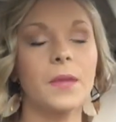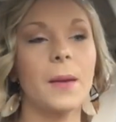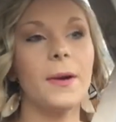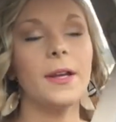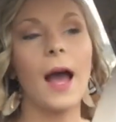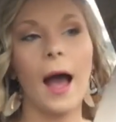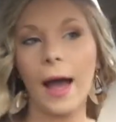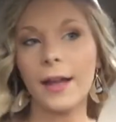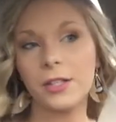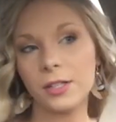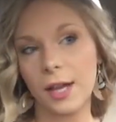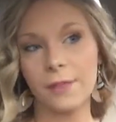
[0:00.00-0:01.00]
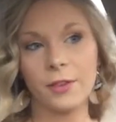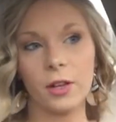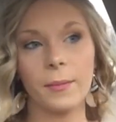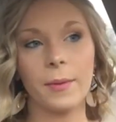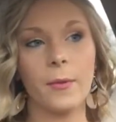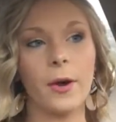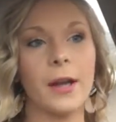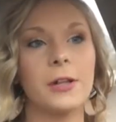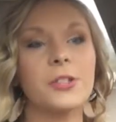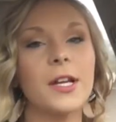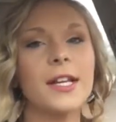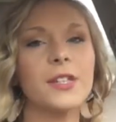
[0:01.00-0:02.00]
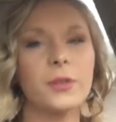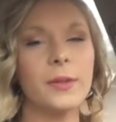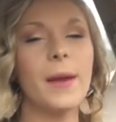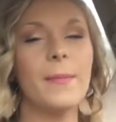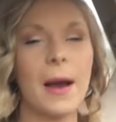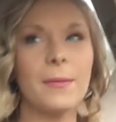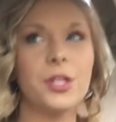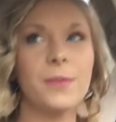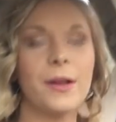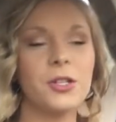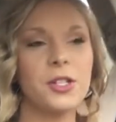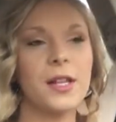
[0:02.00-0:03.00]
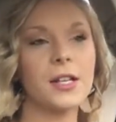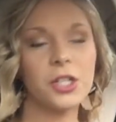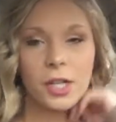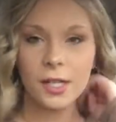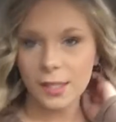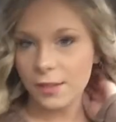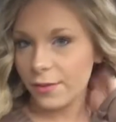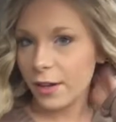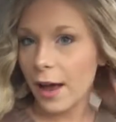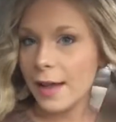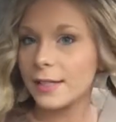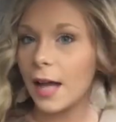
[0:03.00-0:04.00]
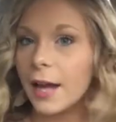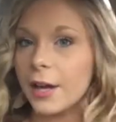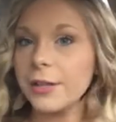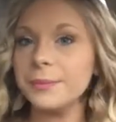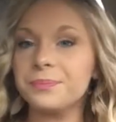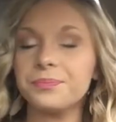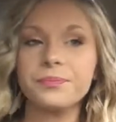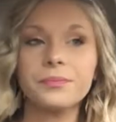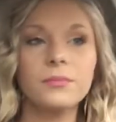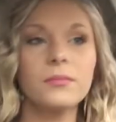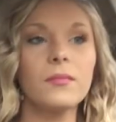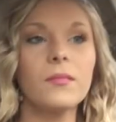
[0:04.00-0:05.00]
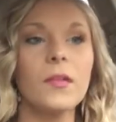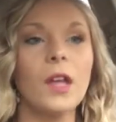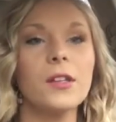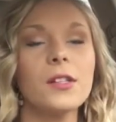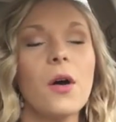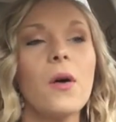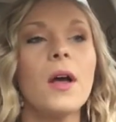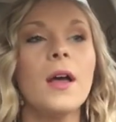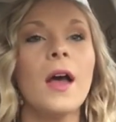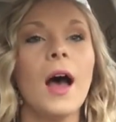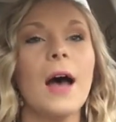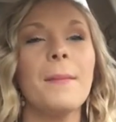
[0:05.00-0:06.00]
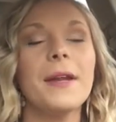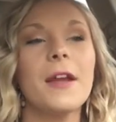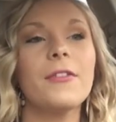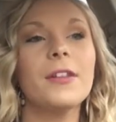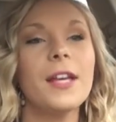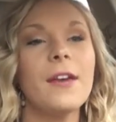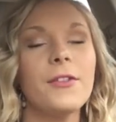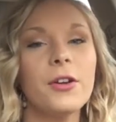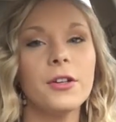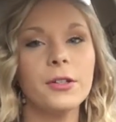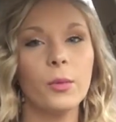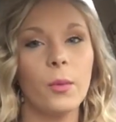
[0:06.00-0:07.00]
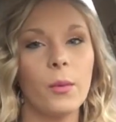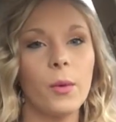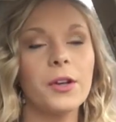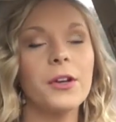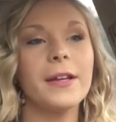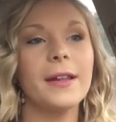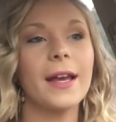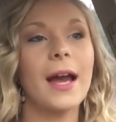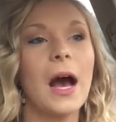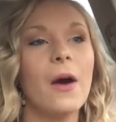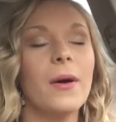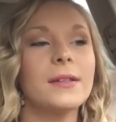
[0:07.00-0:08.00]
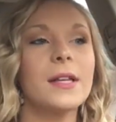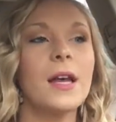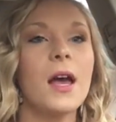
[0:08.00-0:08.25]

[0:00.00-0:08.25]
But yeah, I feel a little bit more energetic. So did my mom. She mentioned that she doesn't feel as tired. So, but definitely, if you're wondering like how it